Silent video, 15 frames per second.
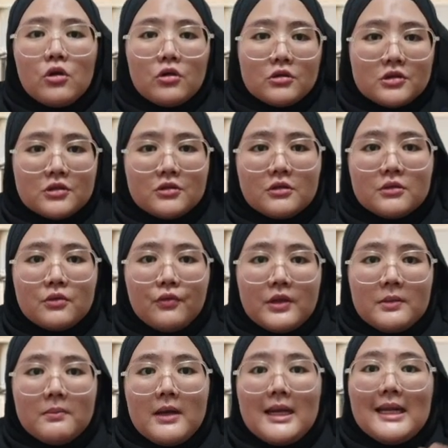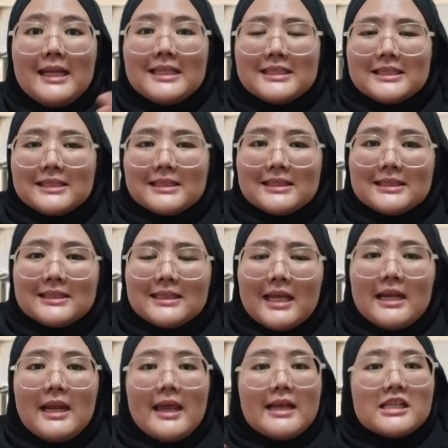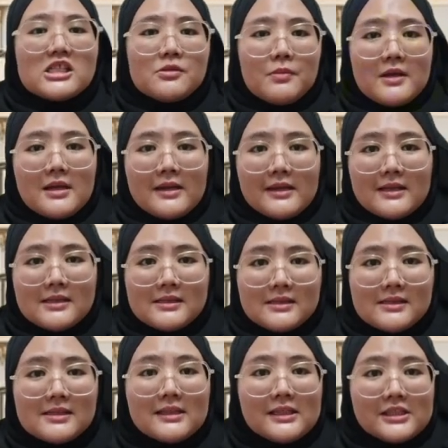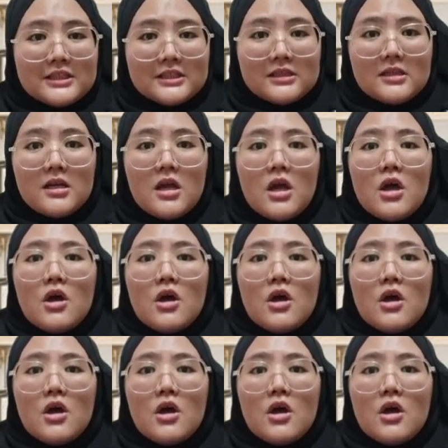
consult with my lecturers and experienced teachers